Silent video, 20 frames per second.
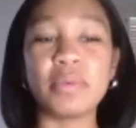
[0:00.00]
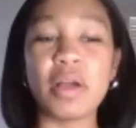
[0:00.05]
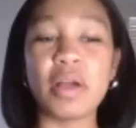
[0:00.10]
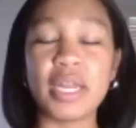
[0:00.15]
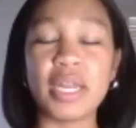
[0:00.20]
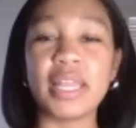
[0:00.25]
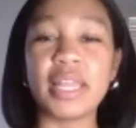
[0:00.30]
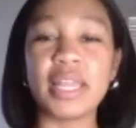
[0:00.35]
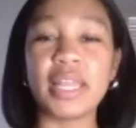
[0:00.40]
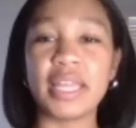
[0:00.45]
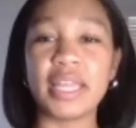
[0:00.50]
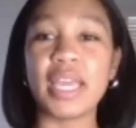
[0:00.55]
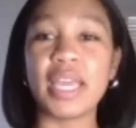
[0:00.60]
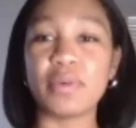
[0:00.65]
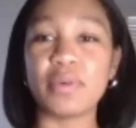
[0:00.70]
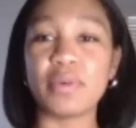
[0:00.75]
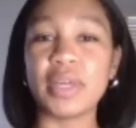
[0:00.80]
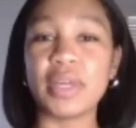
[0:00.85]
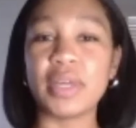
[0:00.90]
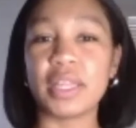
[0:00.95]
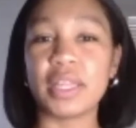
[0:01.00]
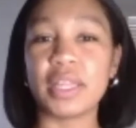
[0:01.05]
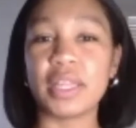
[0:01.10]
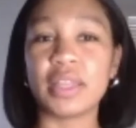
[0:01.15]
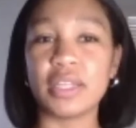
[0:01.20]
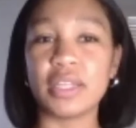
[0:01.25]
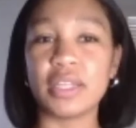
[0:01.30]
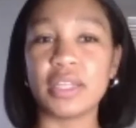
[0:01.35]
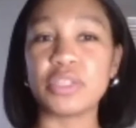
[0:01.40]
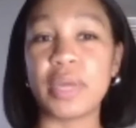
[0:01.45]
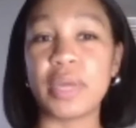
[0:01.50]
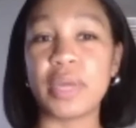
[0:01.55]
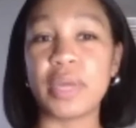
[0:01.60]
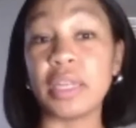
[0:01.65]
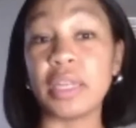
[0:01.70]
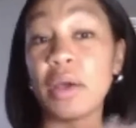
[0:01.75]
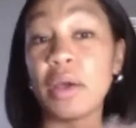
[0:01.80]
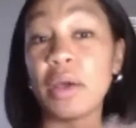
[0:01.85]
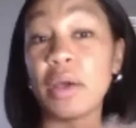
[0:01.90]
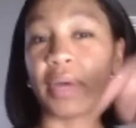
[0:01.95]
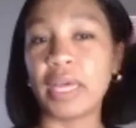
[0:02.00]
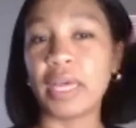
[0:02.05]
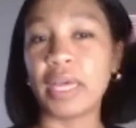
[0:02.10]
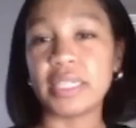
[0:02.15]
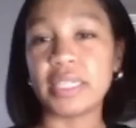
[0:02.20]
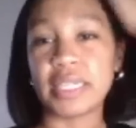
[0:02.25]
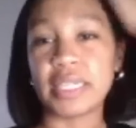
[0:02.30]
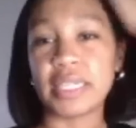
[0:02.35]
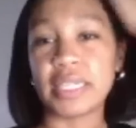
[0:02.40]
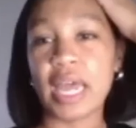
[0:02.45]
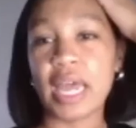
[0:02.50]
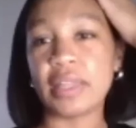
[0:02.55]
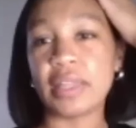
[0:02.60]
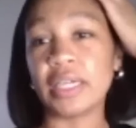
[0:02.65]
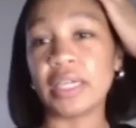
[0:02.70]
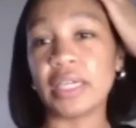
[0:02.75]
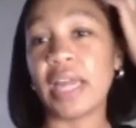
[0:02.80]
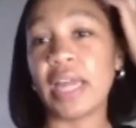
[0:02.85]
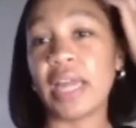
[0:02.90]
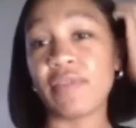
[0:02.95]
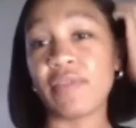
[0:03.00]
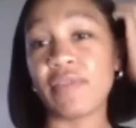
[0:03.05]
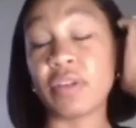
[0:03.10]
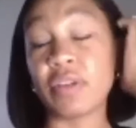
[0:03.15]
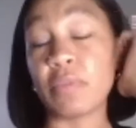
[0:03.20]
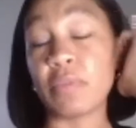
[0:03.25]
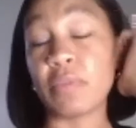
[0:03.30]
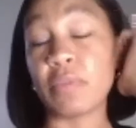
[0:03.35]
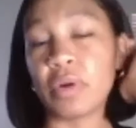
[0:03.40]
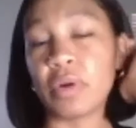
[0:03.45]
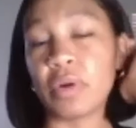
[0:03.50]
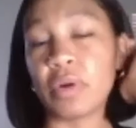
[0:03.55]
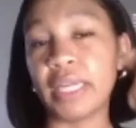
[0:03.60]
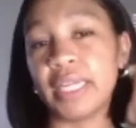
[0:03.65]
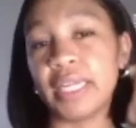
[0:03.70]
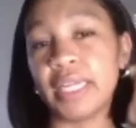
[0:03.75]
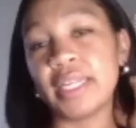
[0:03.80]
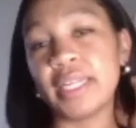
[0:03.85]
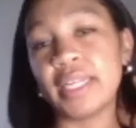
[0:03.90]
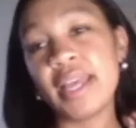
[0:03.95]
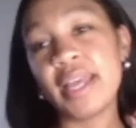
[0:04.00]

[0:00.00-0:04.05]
a thing with doing yoga together every morning.